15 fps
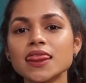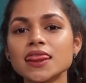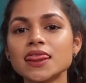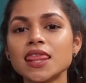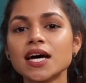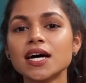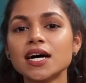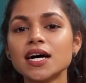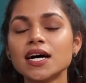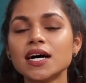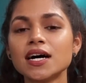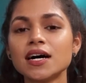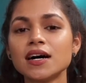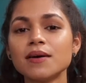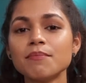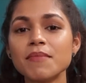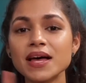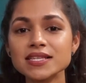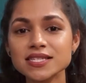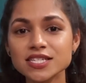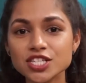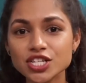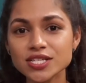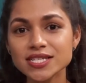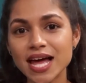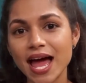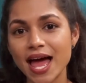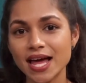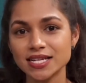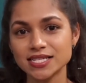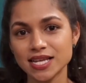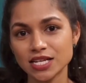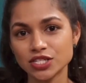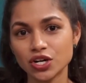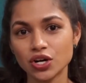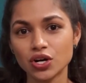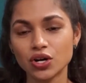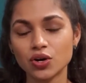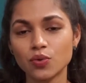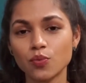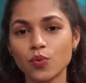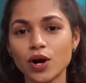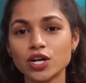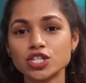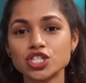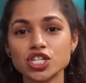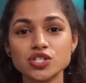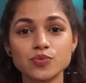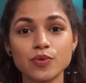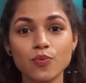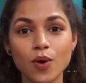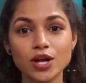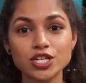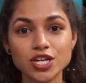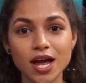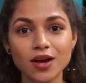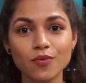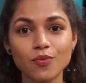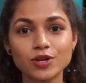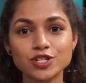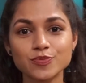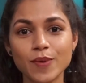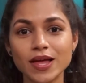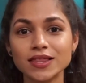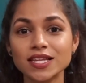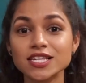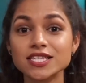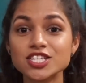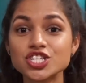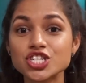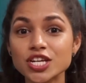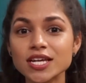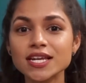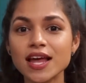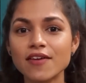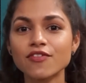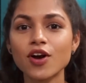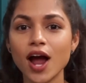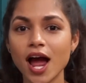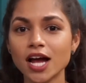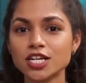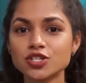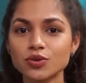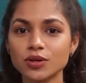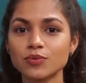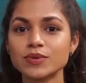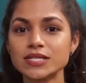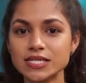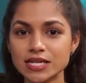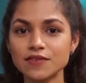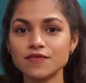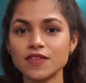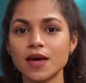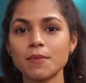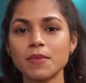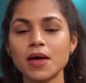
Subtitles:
the messages I had sent her were just with one check, which meant that she never actually received them.